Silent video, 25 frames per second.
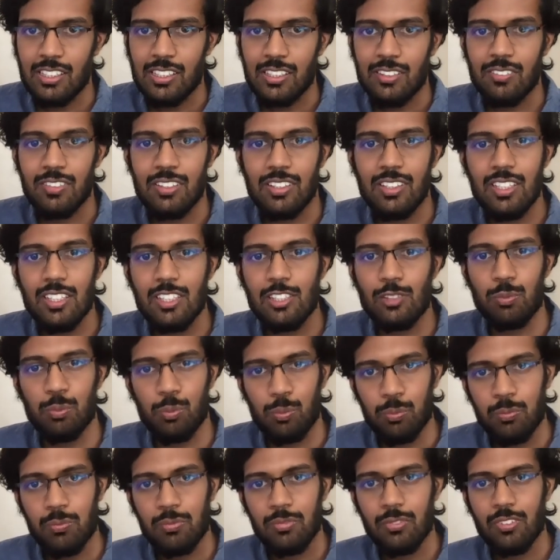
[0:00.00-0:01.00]
With this
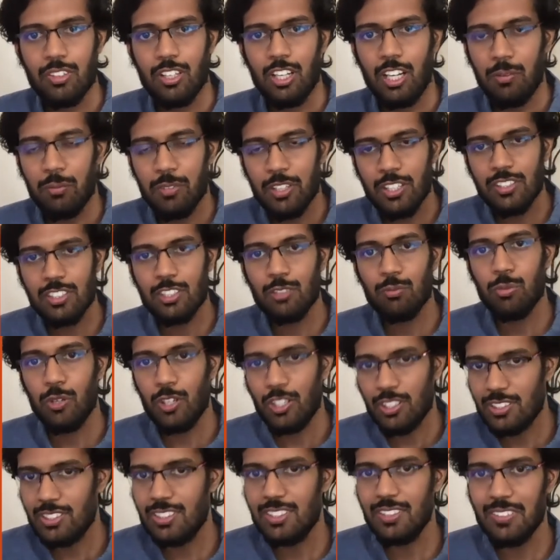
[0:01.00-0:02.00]
amazing
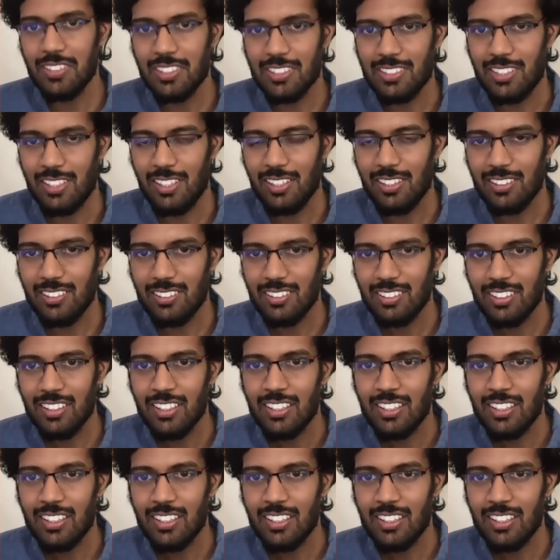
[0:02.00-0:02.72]
positive result,